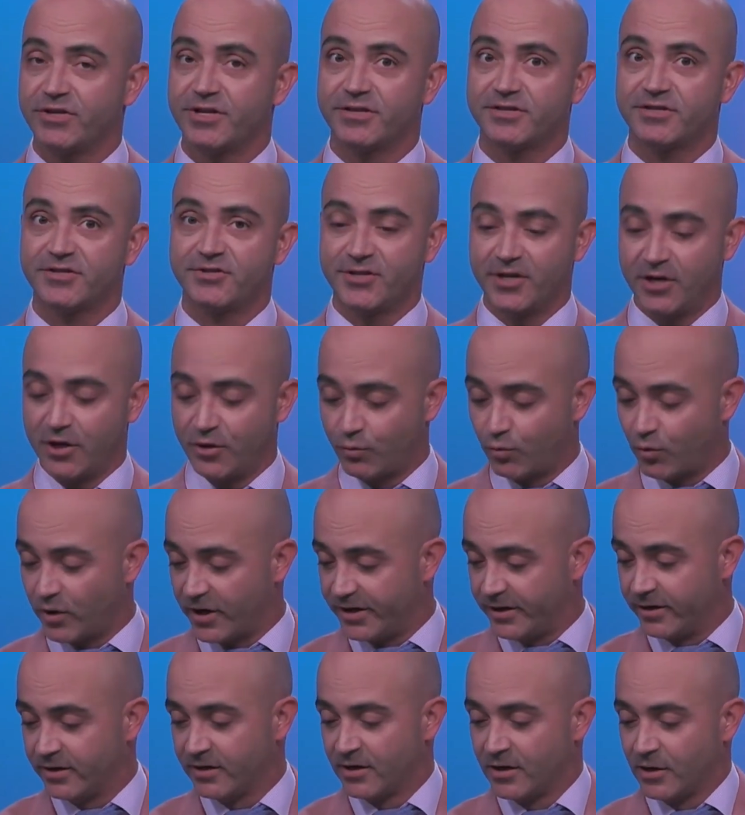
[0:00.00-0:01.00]
that's done
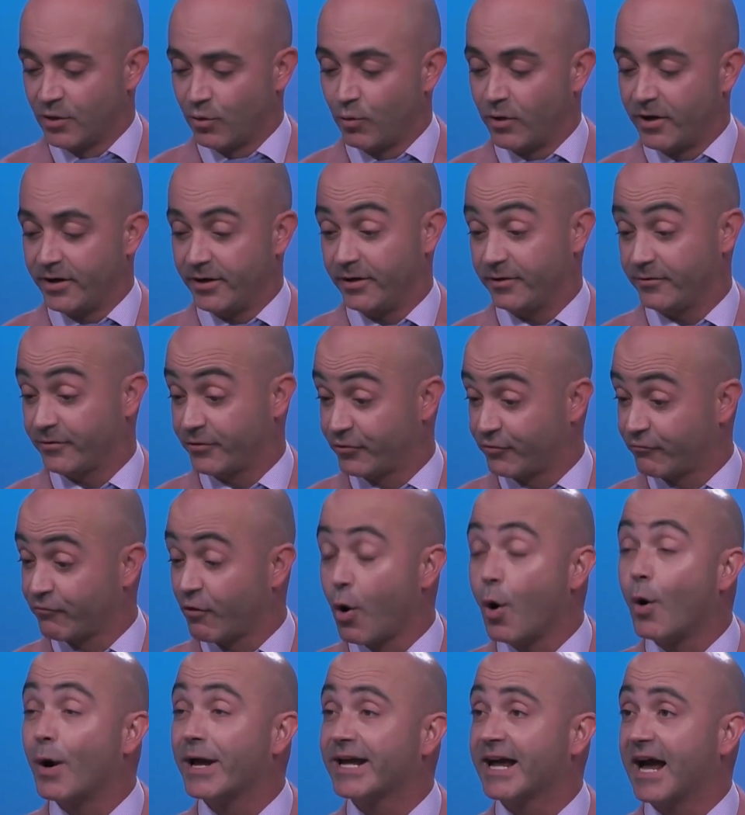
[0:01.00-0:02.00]
when a
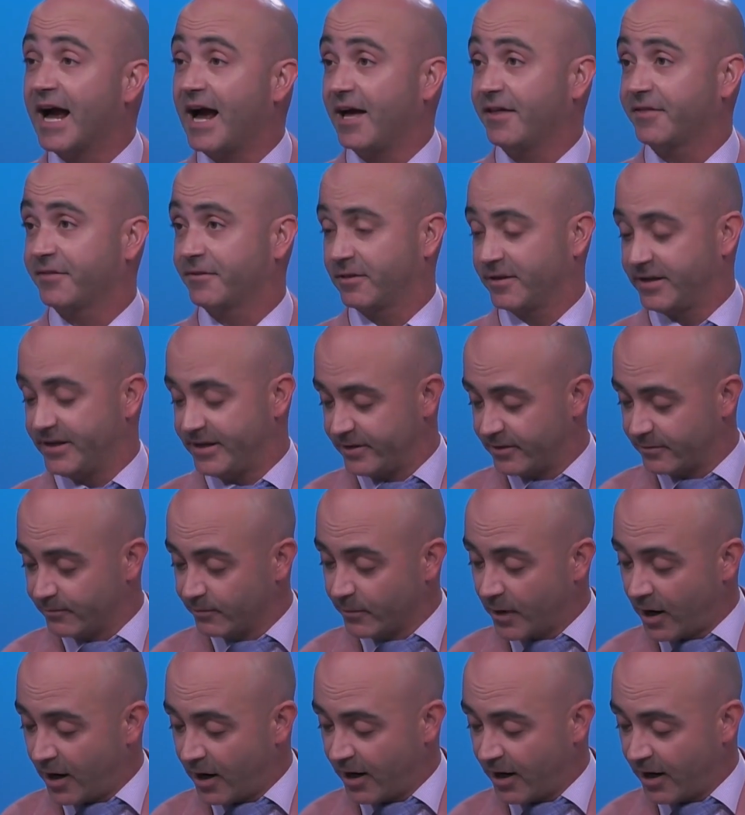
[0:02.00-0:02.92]
throwing athlete